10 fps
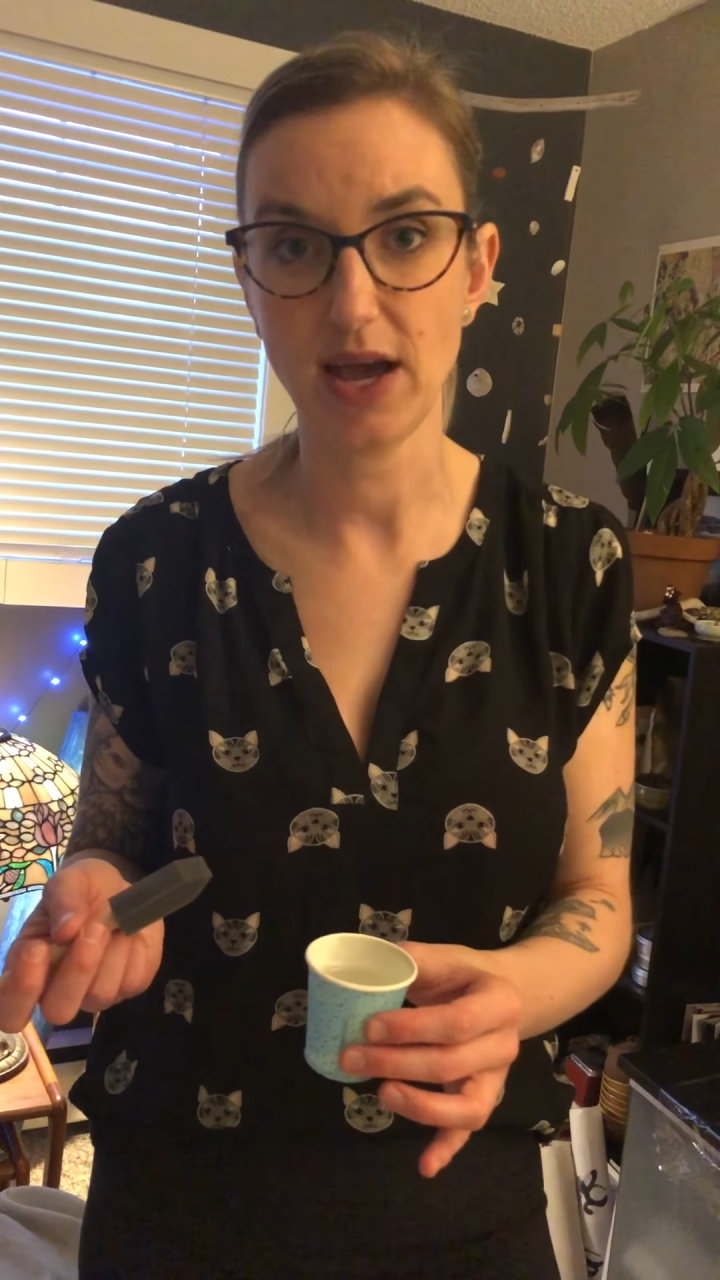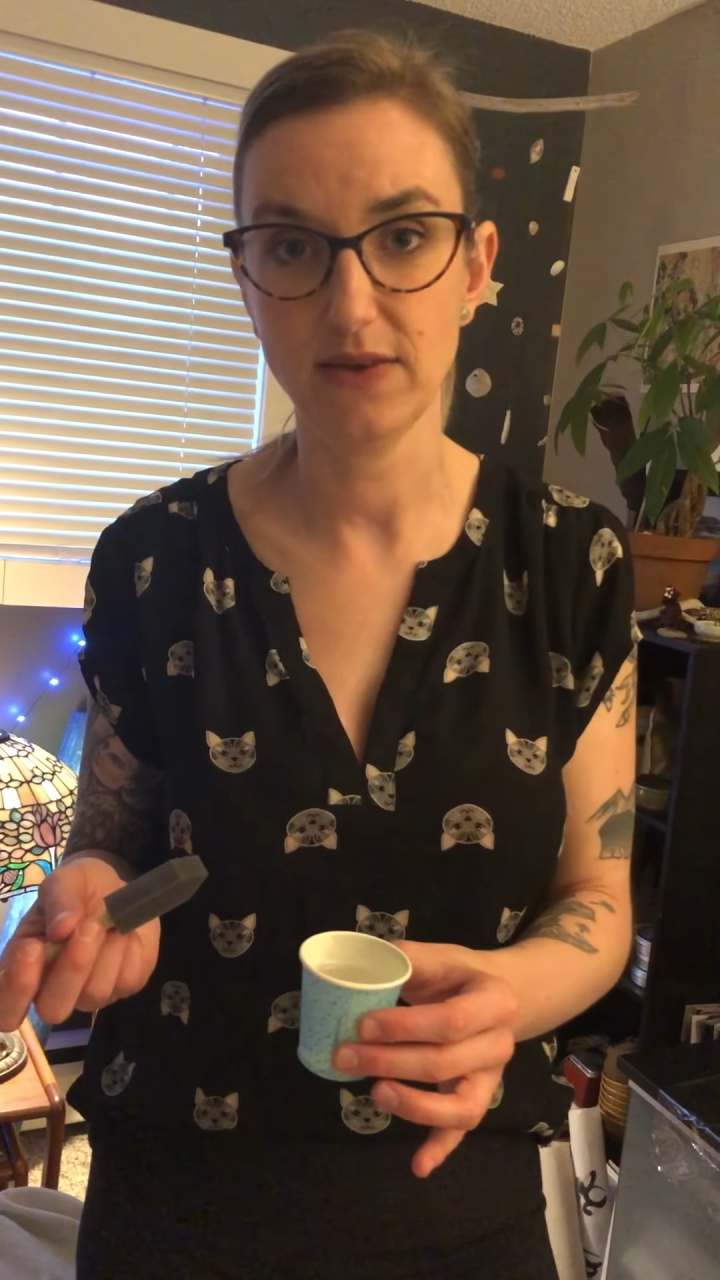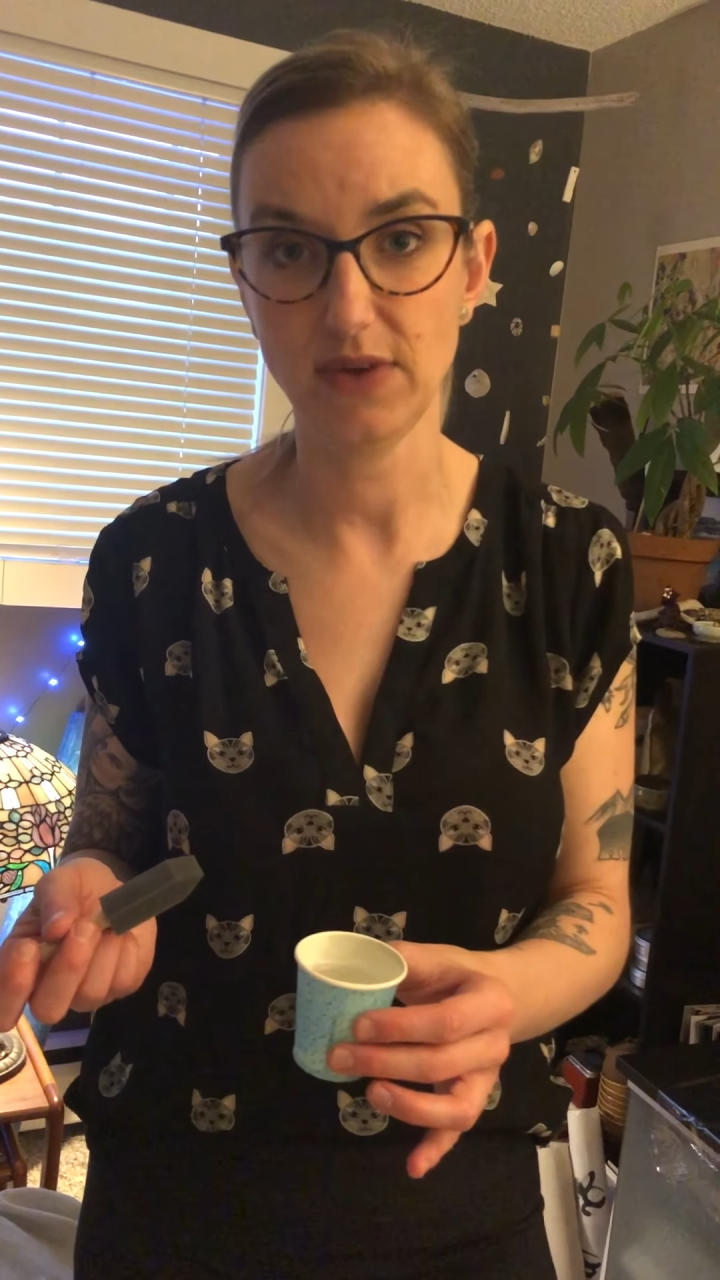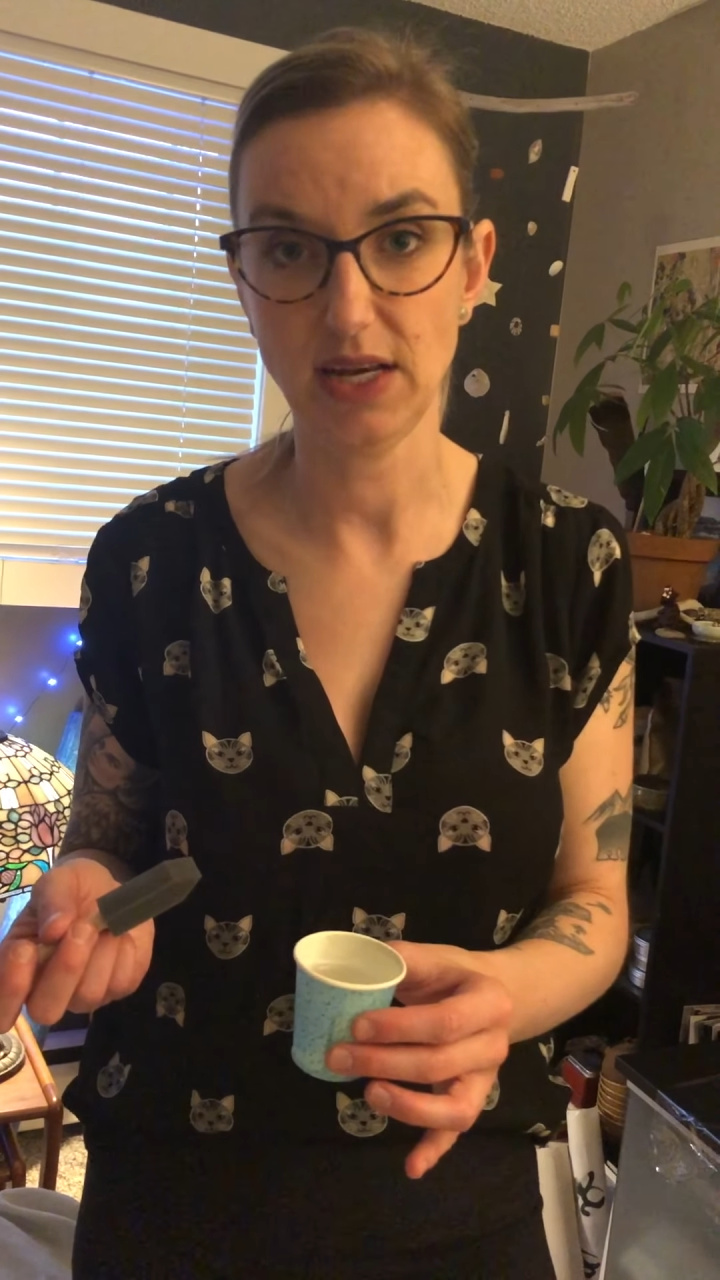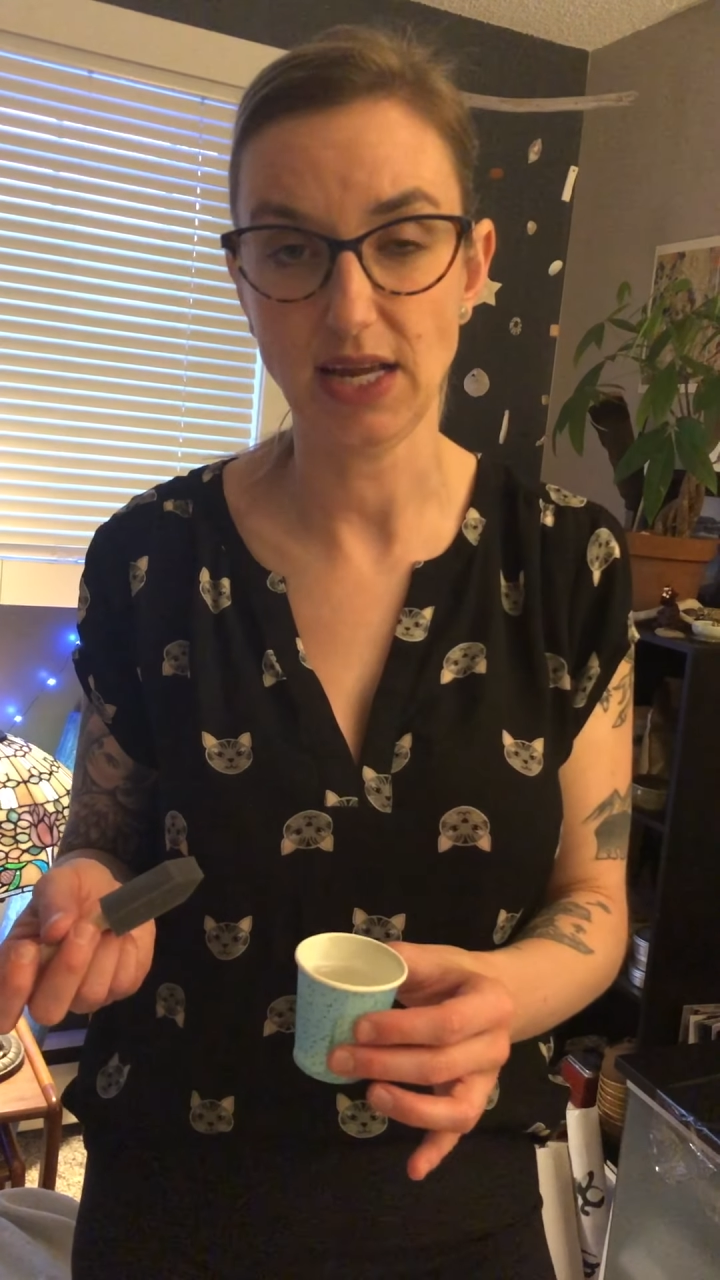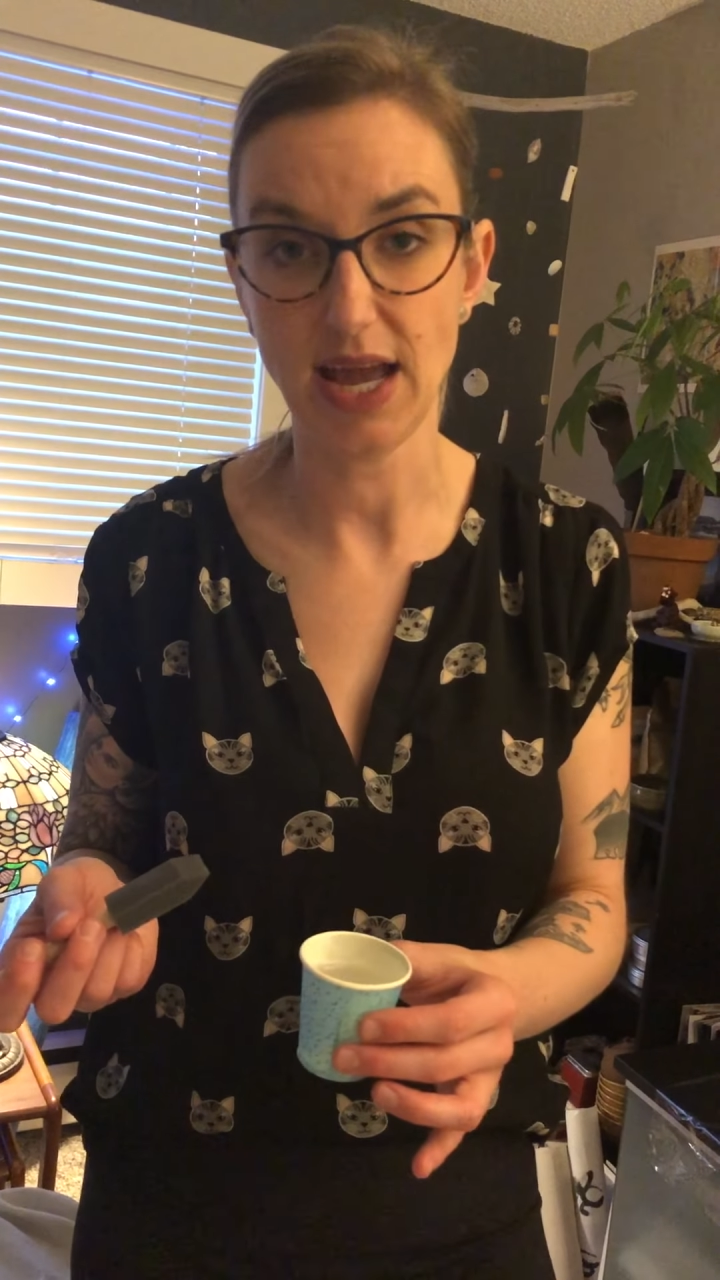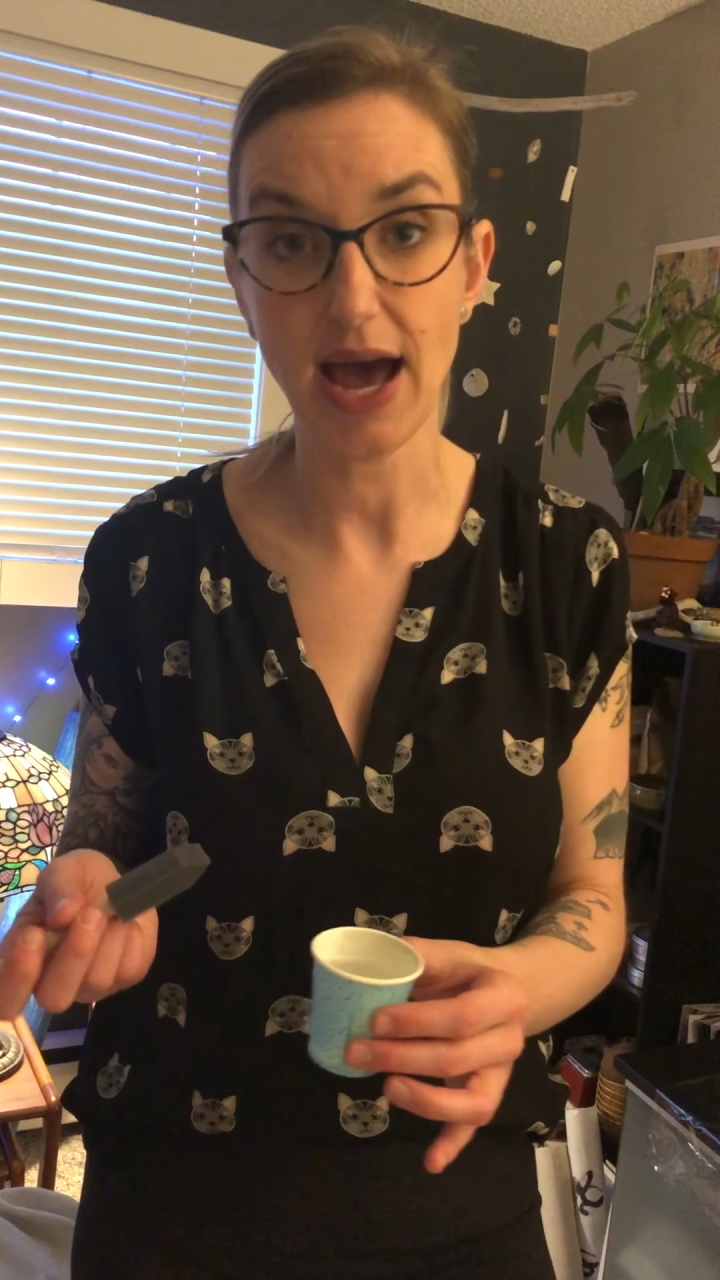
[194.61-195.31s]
have any